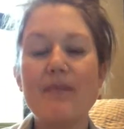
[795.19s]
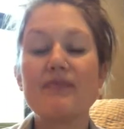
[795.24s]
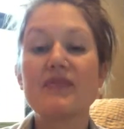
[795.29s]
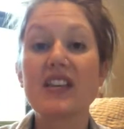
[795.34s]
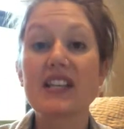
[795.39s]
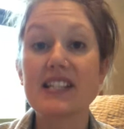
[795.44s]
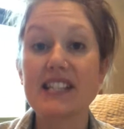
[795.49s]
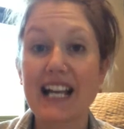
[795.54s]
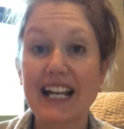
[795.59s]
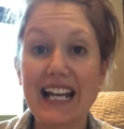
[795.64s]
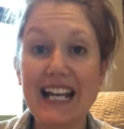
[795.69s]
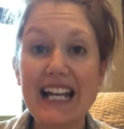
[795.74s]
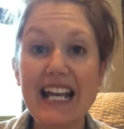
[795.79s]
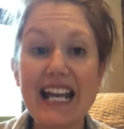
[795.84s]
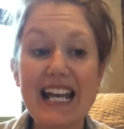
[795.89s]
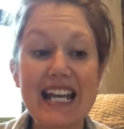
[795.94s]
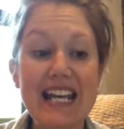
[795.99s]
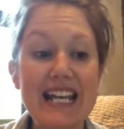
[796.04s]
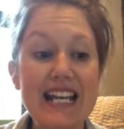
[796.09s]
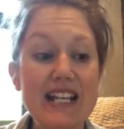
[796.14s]
The second
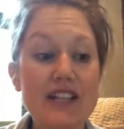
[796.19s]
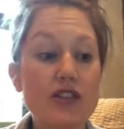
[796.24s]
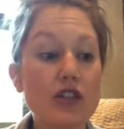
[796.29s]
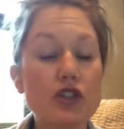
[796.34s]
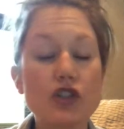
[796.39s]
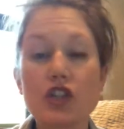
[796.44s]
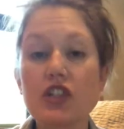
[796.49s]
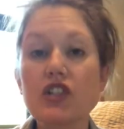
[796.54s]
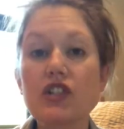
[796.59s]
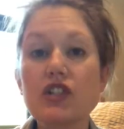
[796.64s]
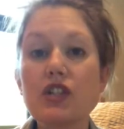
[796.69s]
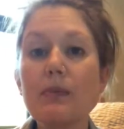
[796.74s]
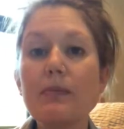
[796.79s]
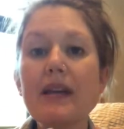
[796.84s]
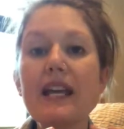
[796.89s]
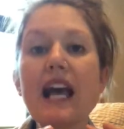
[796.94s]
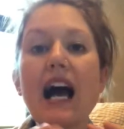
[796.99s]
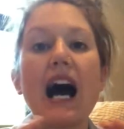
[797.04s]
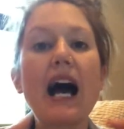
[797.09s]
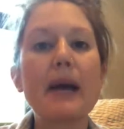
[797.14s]
is just to
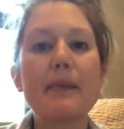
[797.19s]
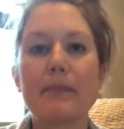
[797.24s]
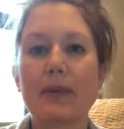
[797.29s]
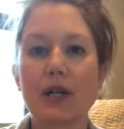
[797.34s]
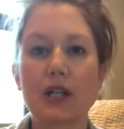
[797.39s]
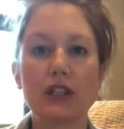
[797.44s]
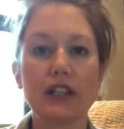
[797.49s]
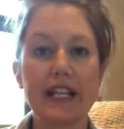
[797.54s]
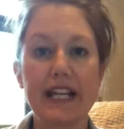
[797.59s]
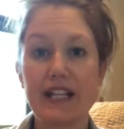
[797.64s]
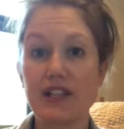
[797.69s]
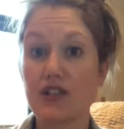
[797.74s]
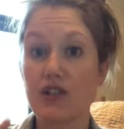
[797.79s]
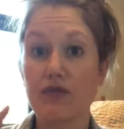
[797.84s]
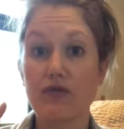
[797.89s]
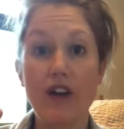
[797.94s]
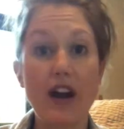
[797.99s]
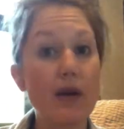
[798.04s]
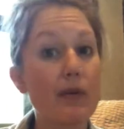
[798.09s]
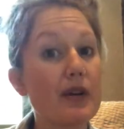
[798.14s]
be hyper clean. So
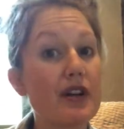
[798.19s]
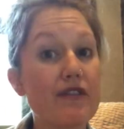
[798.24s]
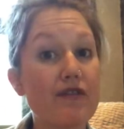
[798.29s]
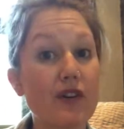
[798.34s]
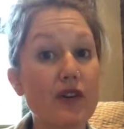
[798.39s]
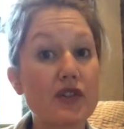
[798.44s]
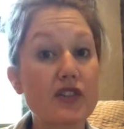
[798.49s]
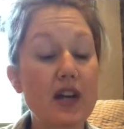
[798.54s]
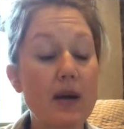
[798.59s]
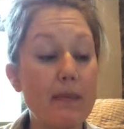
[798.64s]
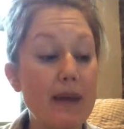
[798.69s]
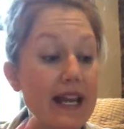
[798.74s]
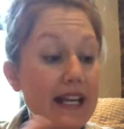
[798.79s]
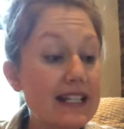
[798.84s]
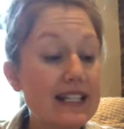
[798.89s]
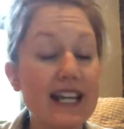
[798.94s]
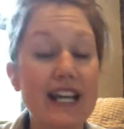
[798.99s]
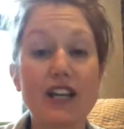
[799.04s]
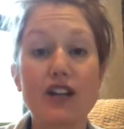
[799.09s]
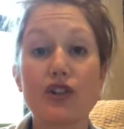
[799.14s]
right when you first come in,
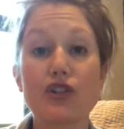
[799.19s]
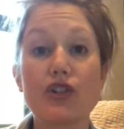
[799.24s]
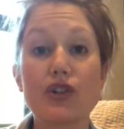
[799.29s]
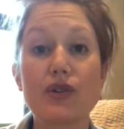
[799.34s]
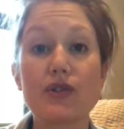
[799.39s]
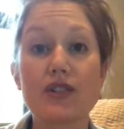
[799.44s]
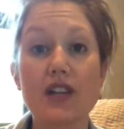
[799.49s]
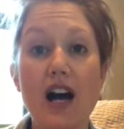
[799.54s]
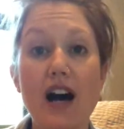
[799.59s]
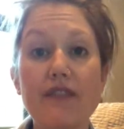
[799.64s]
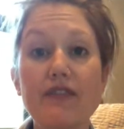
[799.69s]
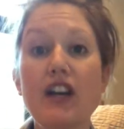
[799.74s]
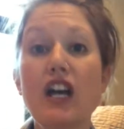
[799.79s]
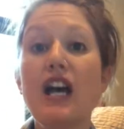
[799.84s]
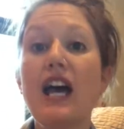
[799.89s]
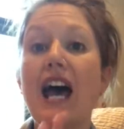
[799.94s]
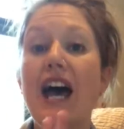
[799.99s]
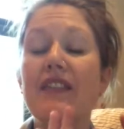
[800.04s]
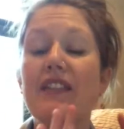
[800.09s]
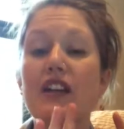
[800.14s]
take your shoes off,
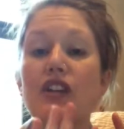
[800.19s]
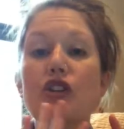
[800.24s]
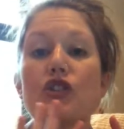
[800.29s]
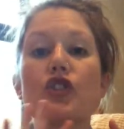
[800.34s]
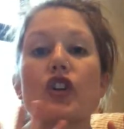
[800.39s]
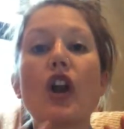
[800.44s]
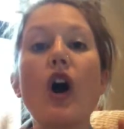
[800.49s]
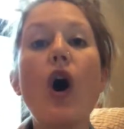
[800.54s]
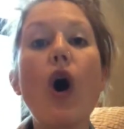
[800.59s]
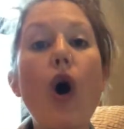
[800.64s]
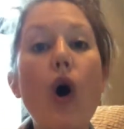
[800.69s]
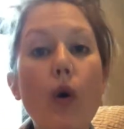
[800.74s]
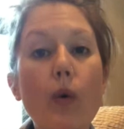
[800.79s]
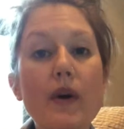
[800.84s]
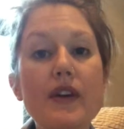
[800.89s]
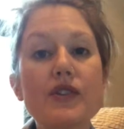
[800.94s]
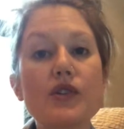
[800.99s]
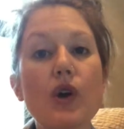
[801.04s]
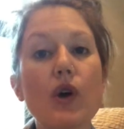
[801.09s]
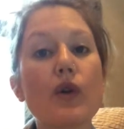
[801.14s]
and then you should
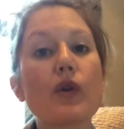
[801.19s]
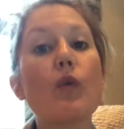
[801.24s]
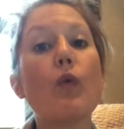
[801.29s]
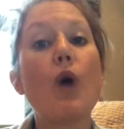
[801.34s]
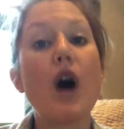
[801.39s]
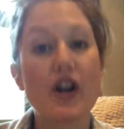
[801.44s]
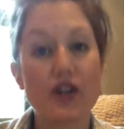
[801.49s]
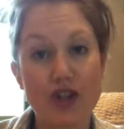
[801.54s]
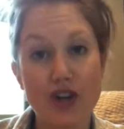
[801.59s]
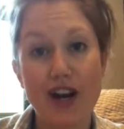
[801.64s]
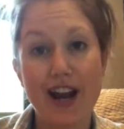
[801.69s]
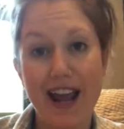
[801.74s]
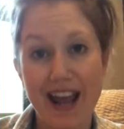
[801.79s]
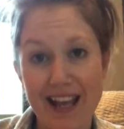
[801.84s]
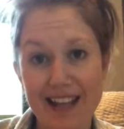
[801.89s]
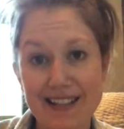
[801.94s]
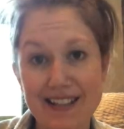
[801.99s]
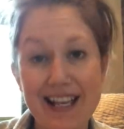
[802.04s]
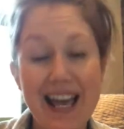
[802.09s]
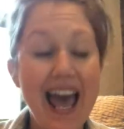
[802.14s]
always go to wash your
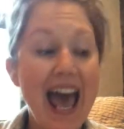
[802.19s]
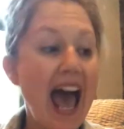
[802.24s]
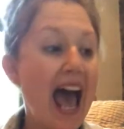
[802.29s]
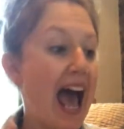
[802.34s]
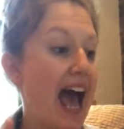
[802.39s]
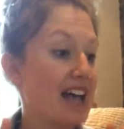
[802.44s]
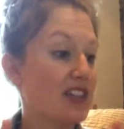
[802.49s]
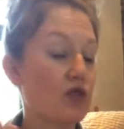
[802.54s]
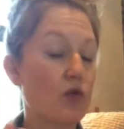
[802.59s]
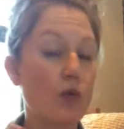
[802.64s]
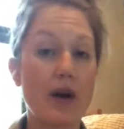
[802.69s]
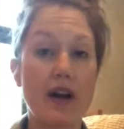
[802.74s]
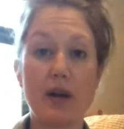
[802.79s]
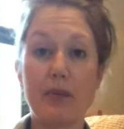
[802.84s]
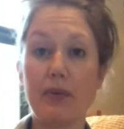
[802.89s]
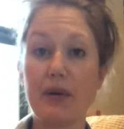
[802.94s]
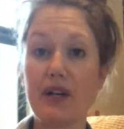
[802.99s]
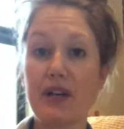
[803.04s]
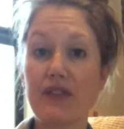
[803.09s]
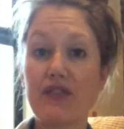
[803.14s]
hands. Ask where to
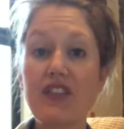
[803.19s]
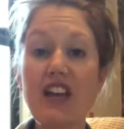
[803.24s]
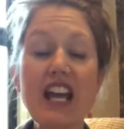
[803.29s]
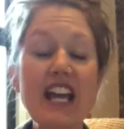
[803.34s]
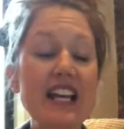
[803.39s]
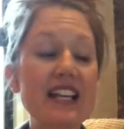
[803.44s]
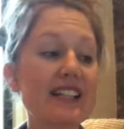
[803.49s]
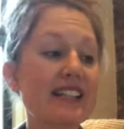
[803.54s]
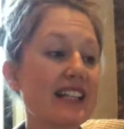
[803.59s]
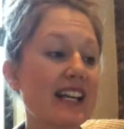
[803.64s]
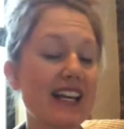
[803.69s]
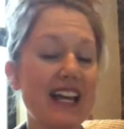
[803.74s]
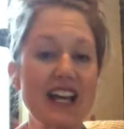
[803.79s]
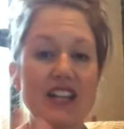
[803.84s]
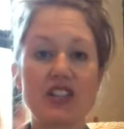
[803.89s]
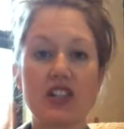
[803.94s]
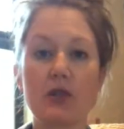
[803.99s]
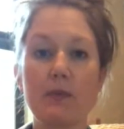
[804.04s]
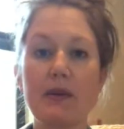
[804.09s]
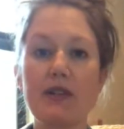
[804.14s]
put your things.
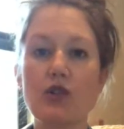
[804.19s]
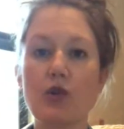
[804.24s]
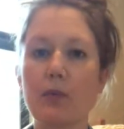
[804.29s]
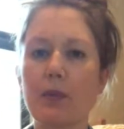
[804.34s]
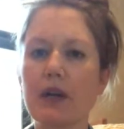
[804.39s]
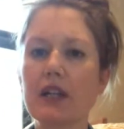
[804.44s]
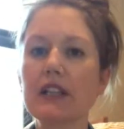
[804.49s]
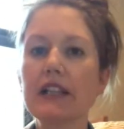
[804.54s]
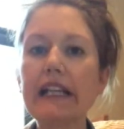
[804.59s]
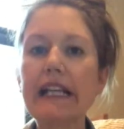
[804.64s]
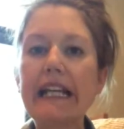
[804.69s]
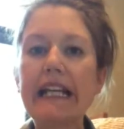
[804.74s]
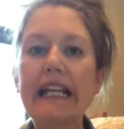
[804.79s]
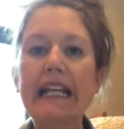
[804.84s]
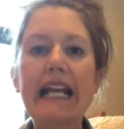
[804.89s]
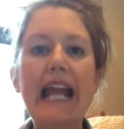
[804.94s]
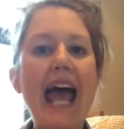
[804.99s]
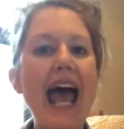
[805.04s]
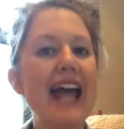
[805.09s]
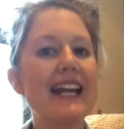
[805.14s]
Again, just be super
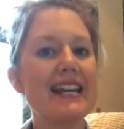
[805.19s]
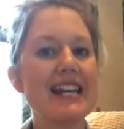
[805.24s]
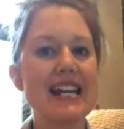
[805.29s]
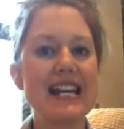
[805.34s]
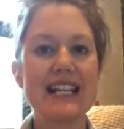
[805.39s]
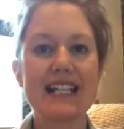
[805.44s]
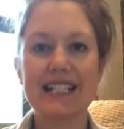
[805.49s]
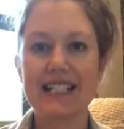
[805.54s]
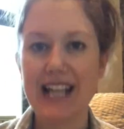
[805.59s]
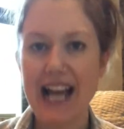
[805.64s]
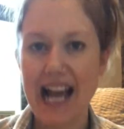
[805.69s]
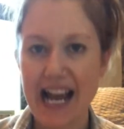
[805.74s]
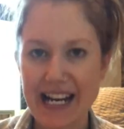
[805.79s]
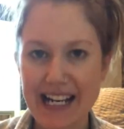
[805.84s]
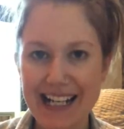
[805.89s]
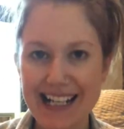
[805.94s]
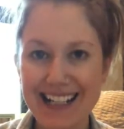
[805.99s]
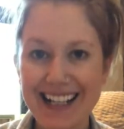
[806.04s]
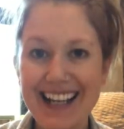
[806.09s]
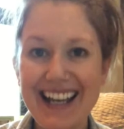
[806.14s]
clean and neat and
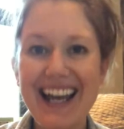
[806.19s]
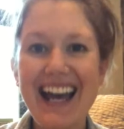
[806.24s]
tidy.